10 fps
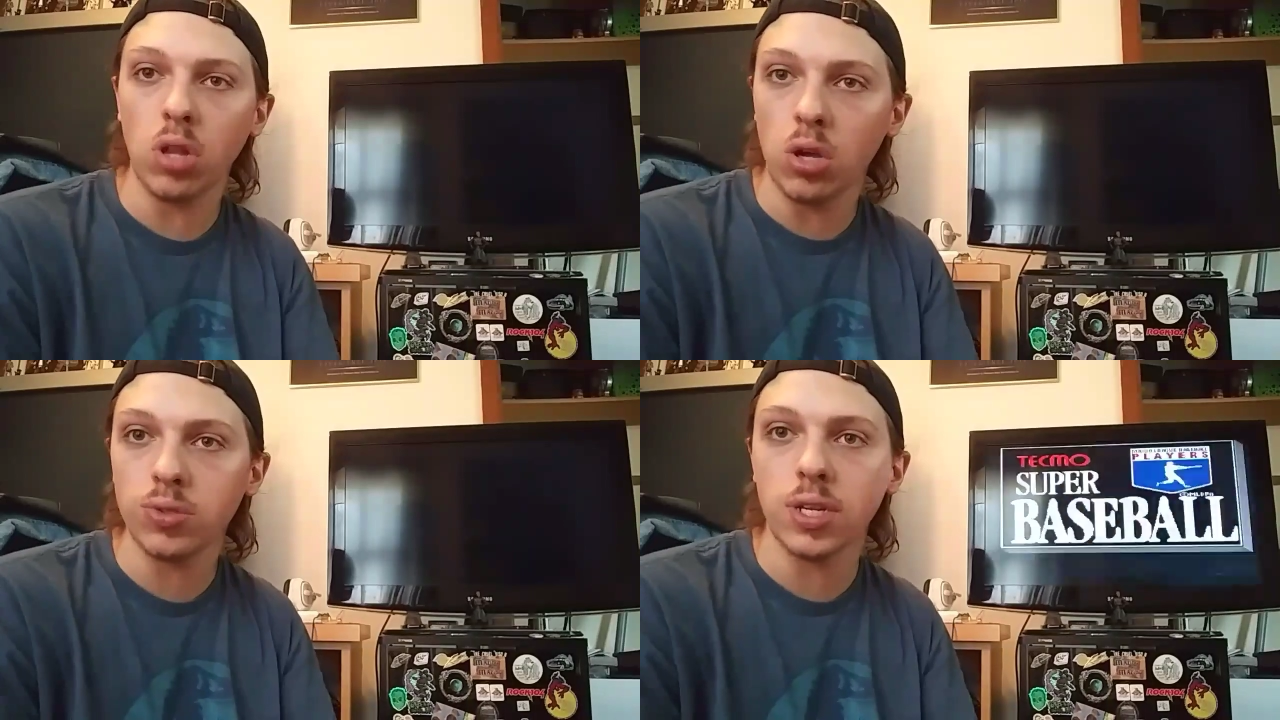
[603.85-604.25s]

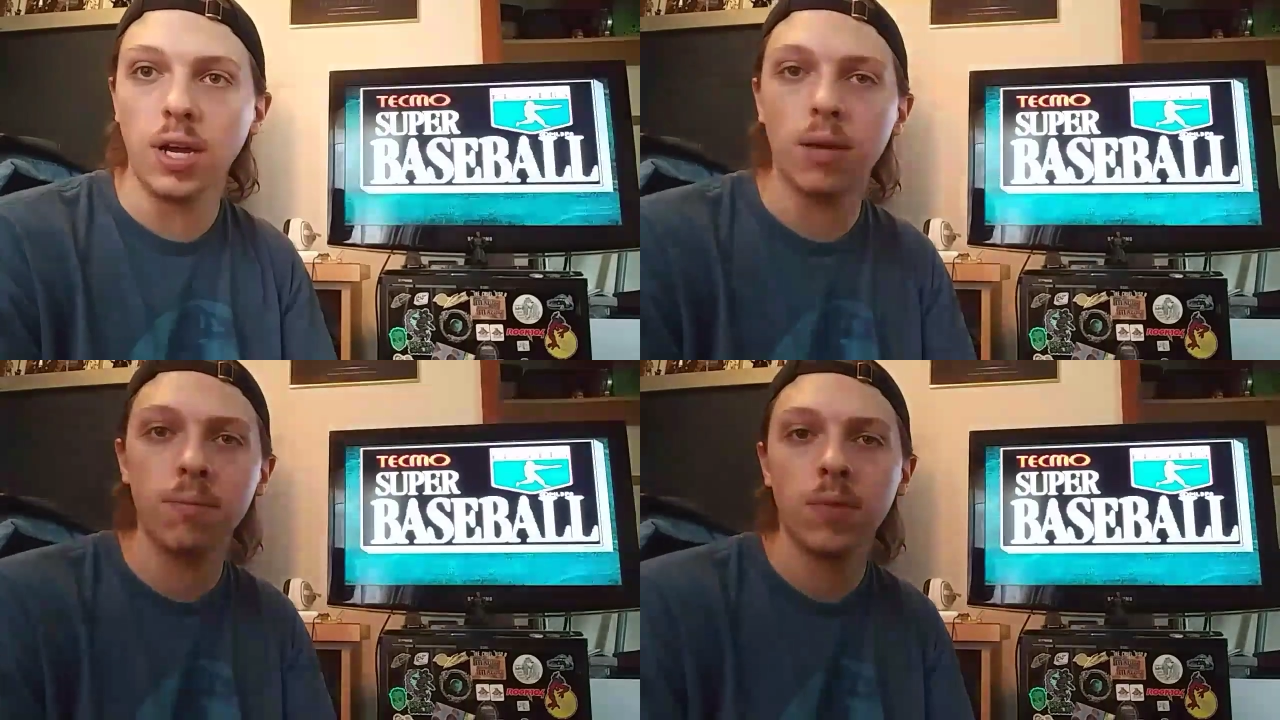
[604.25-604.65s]
blows it
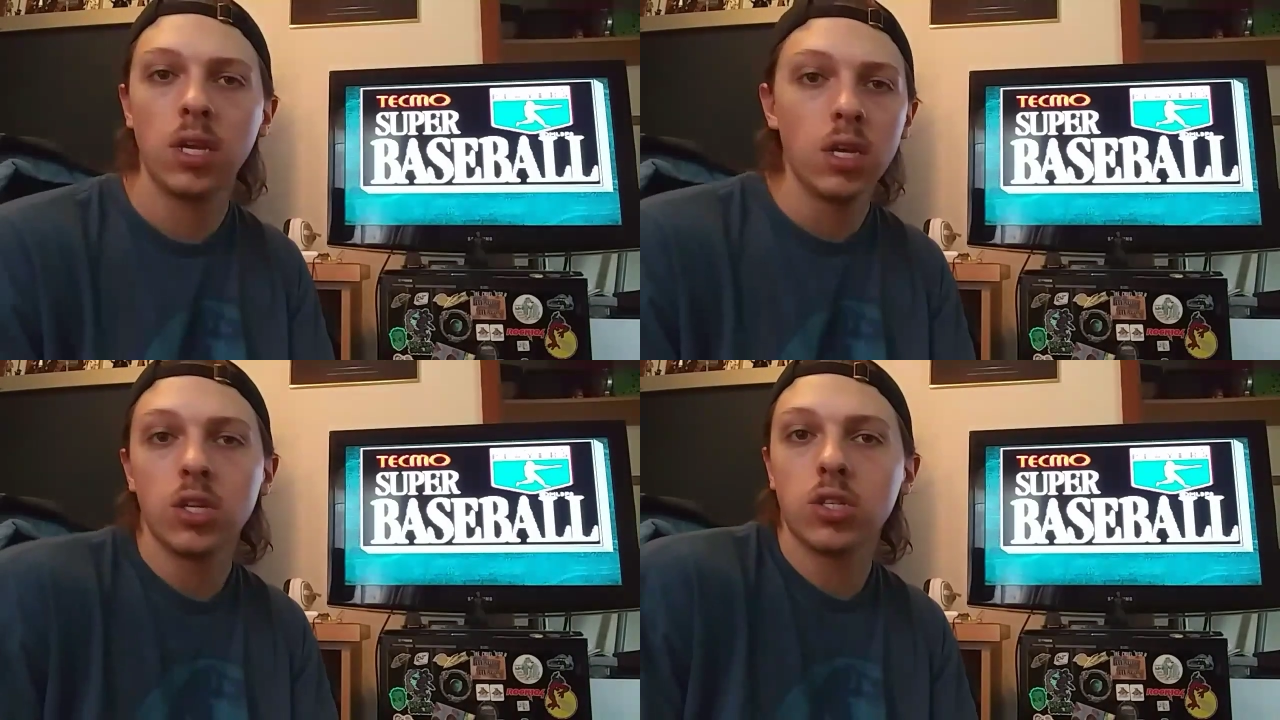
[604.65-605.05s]
up.
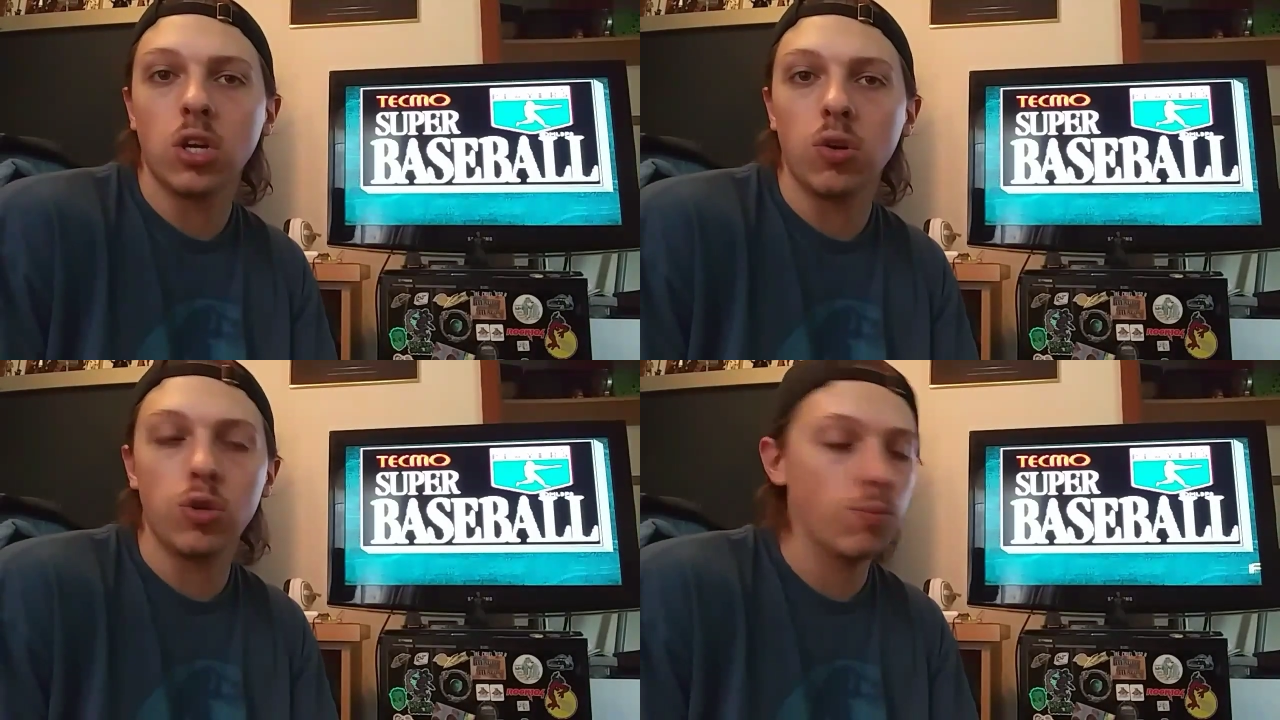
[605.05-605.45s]

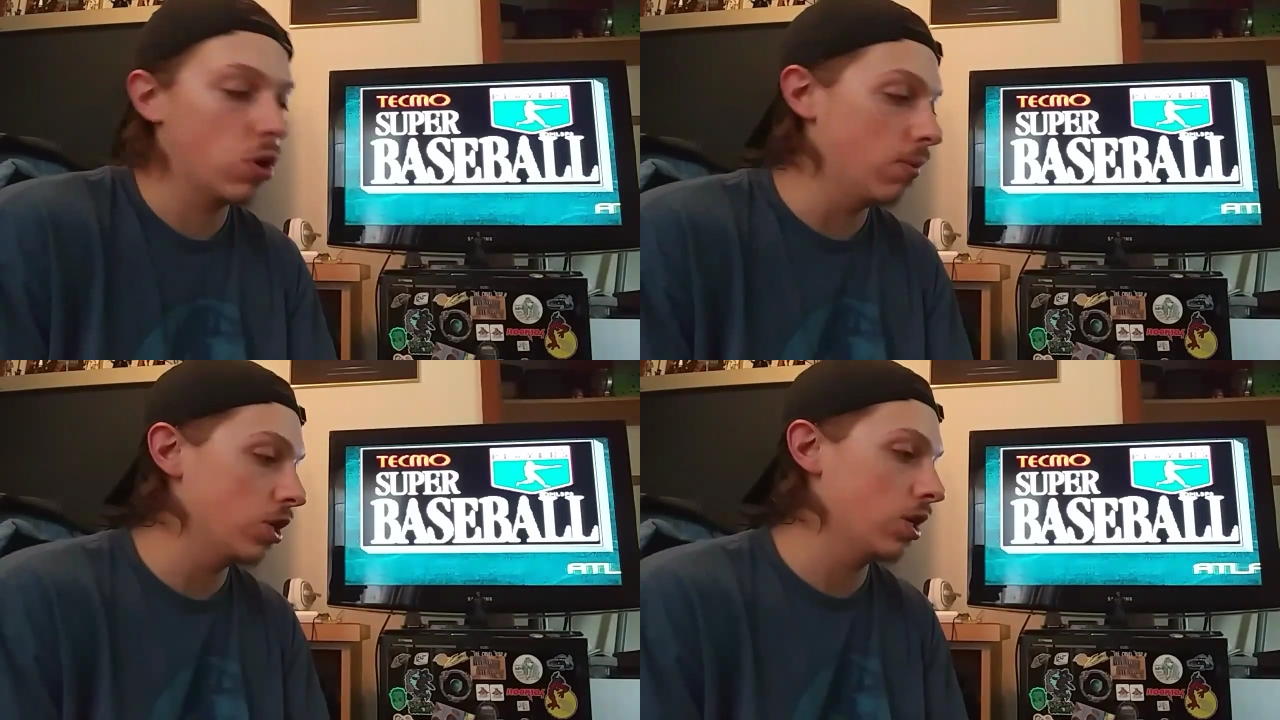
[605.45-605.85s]
So you
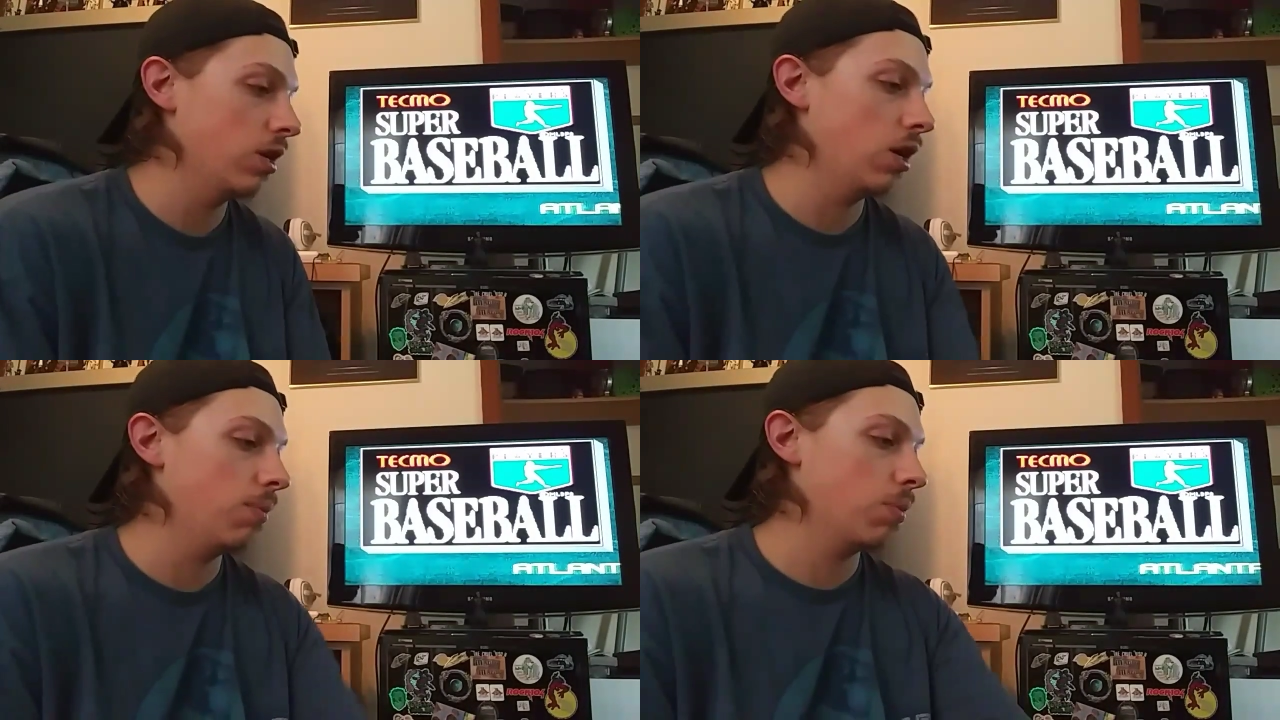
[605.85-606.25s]
pretty much
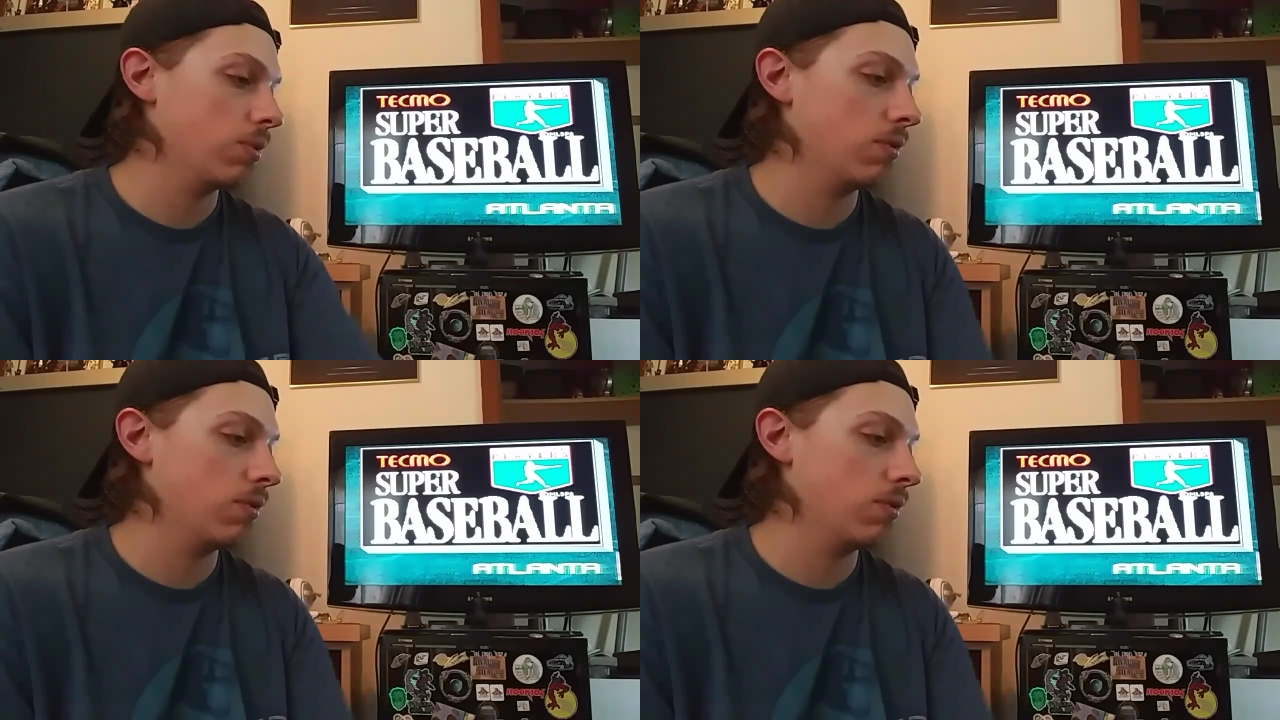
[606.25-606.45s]
end up